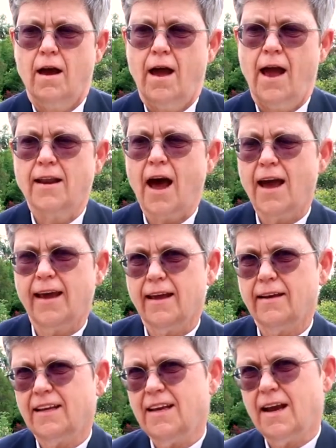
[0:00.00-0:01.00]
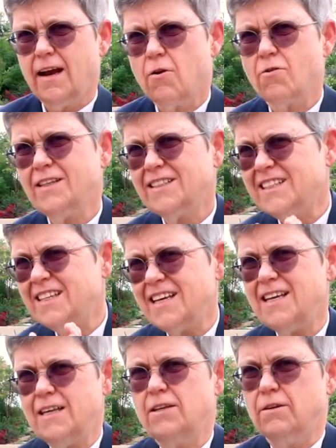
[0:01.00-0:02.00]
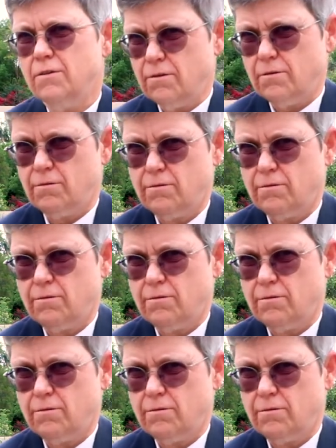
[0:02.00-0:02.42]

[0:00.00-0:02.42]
And I can guarantee you,